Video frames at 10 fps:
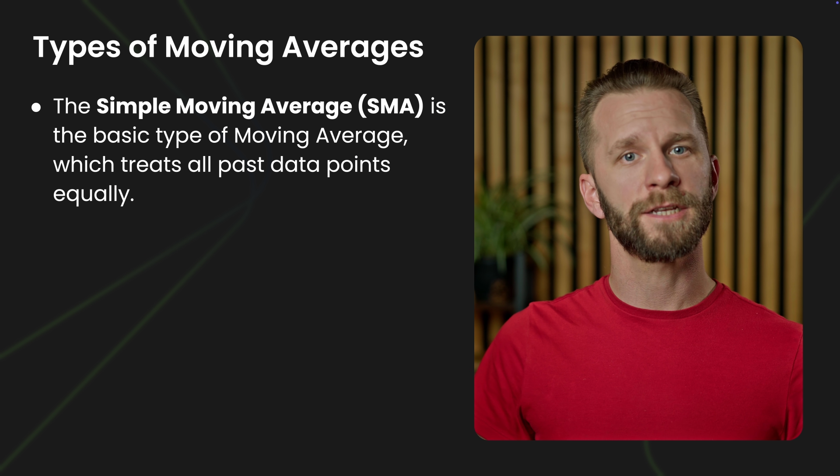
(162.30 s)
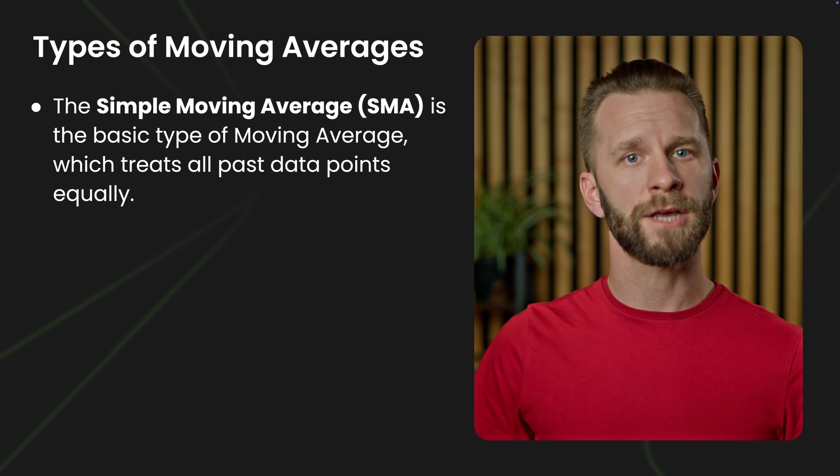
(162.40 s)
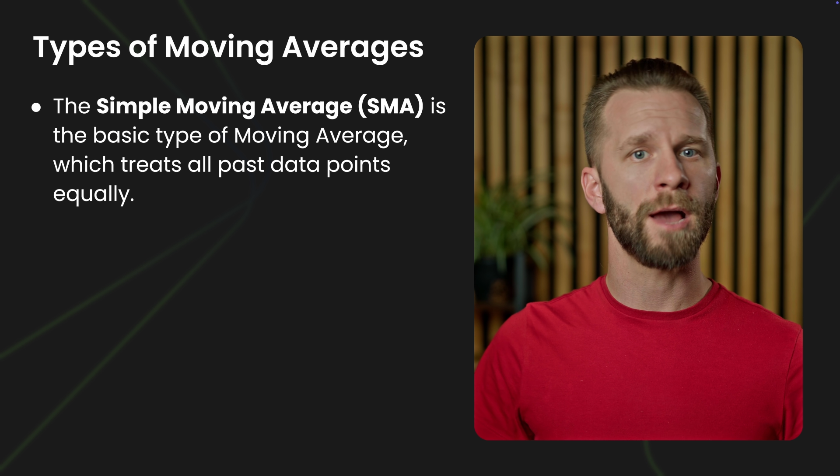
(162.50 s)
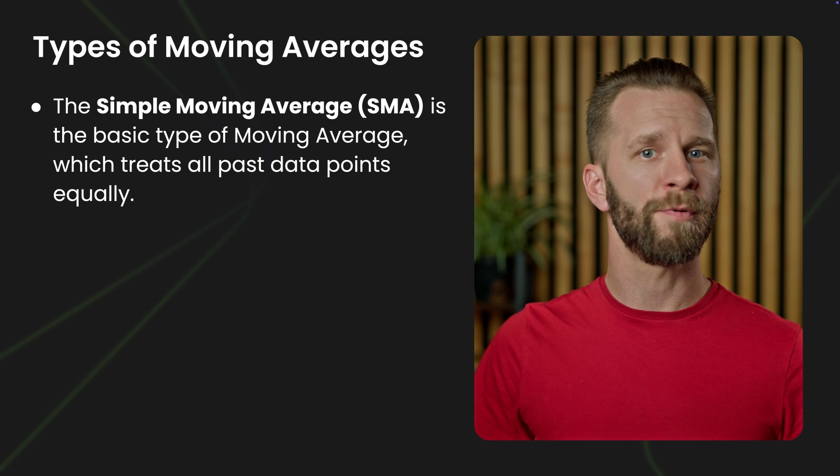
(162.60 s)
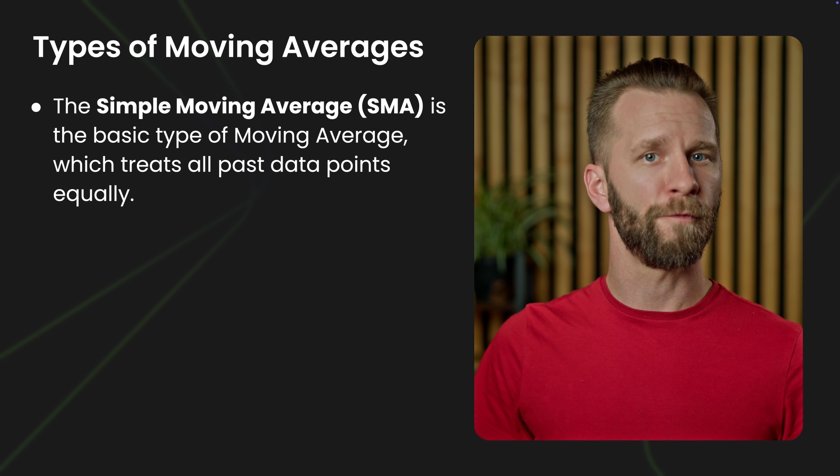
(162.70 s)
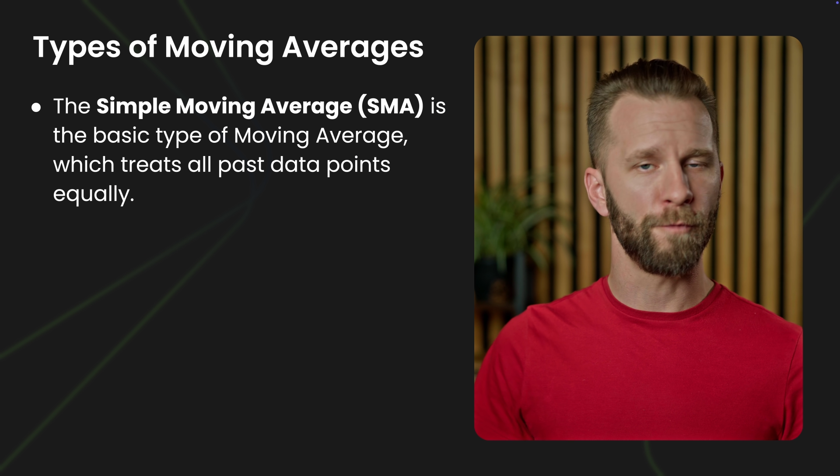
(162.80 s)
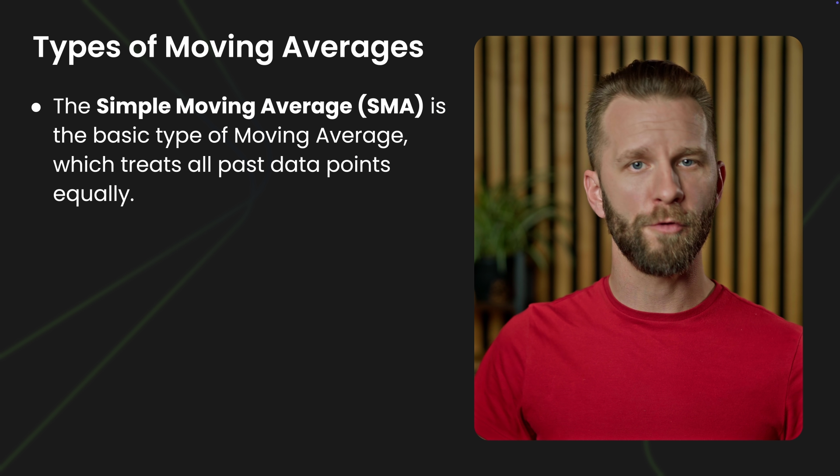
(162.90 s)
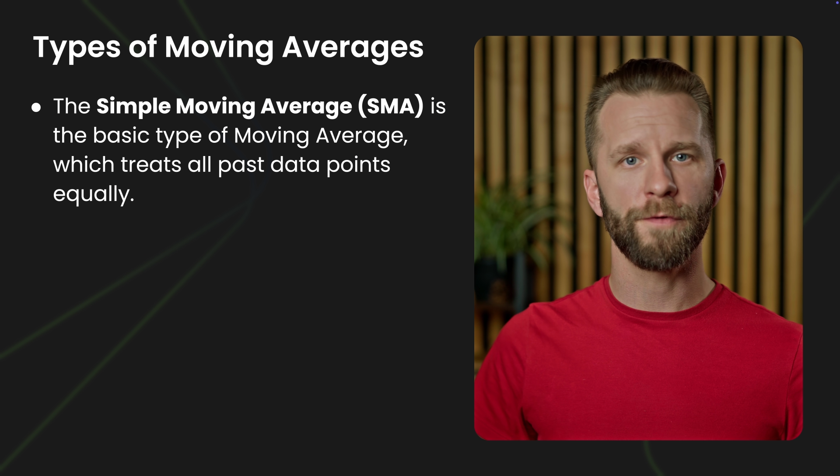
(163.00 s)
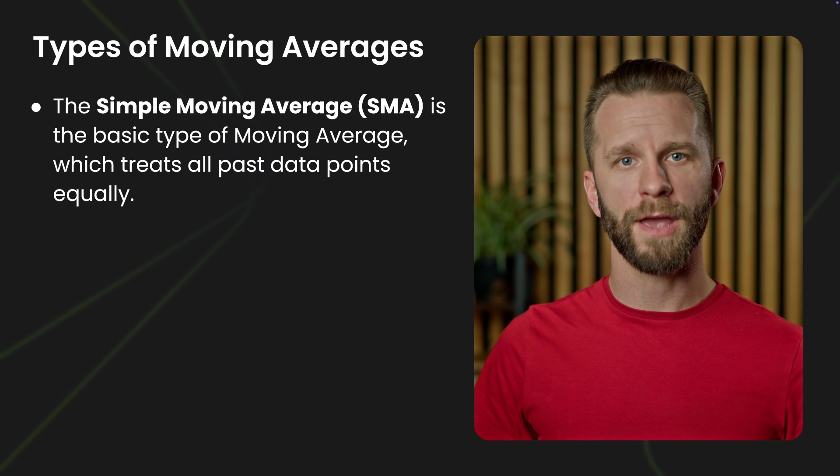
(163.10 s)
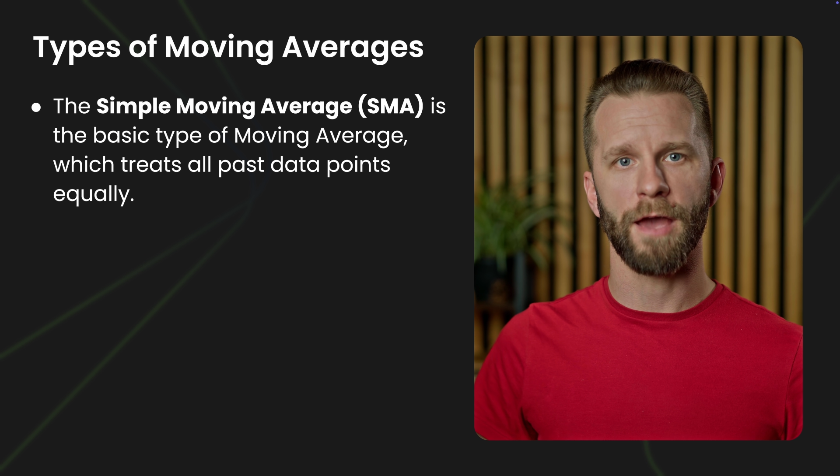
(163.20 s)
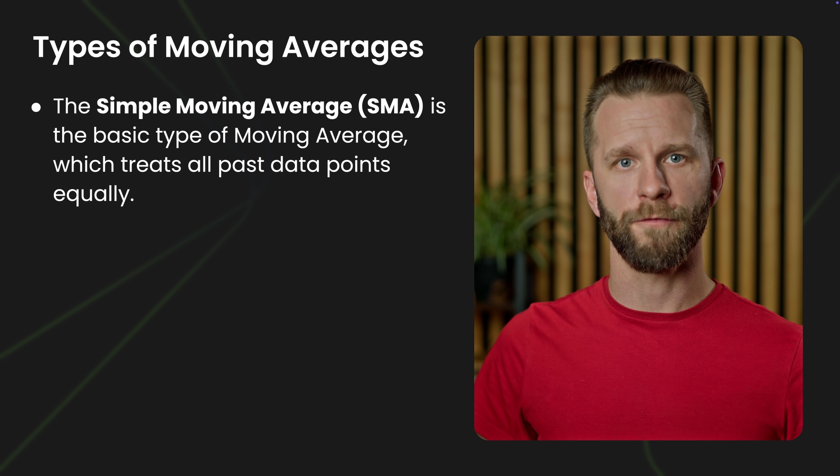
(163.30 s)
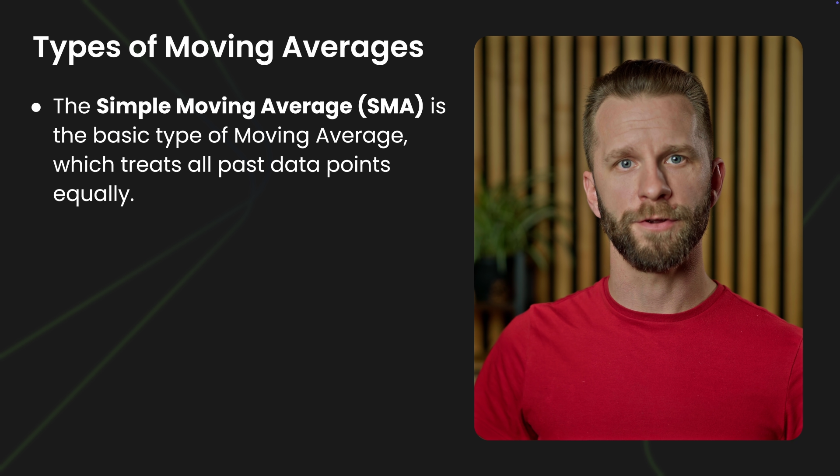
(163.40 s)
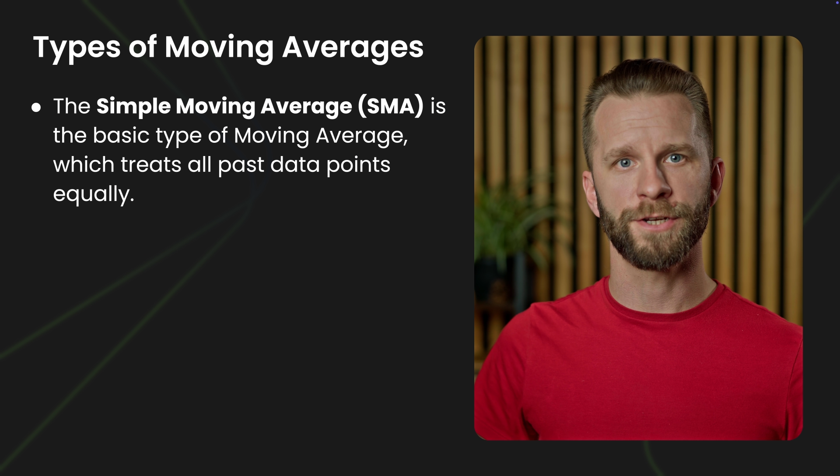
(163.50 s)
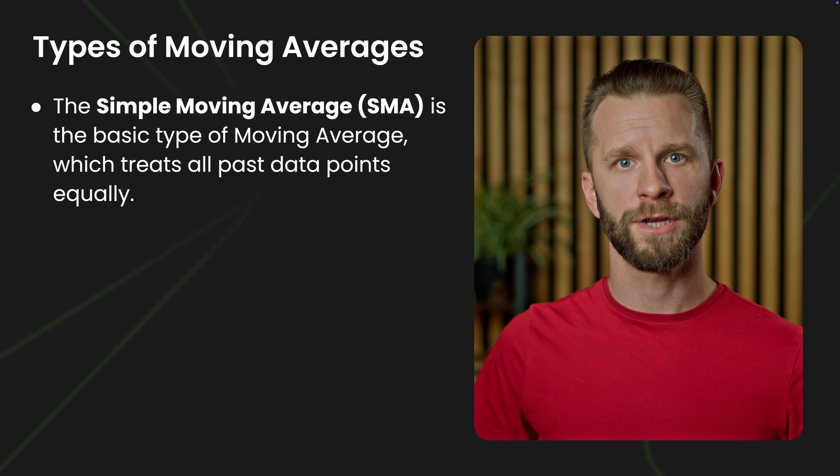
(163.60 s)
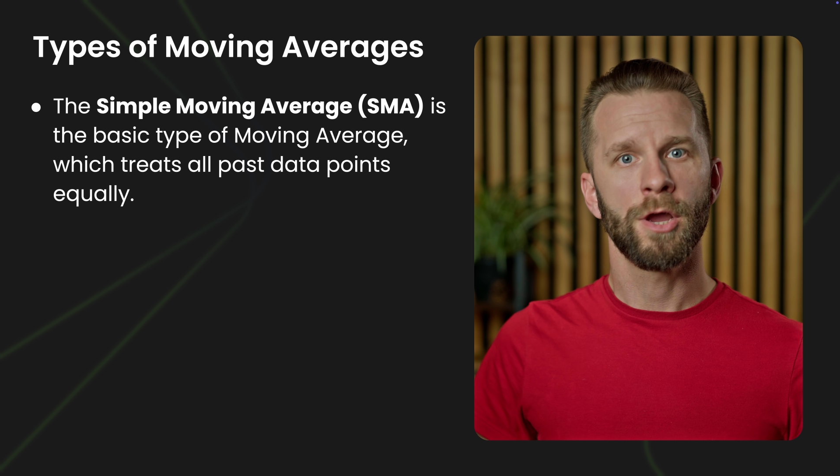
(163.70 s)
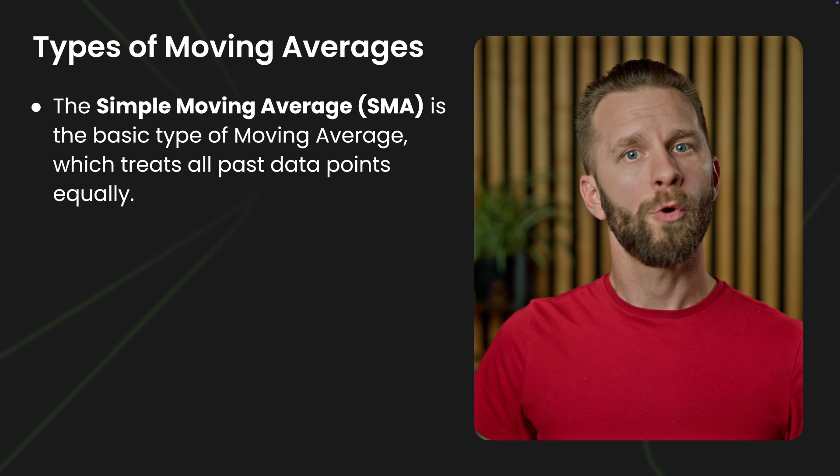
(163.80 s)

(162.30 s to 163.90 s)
type of moving average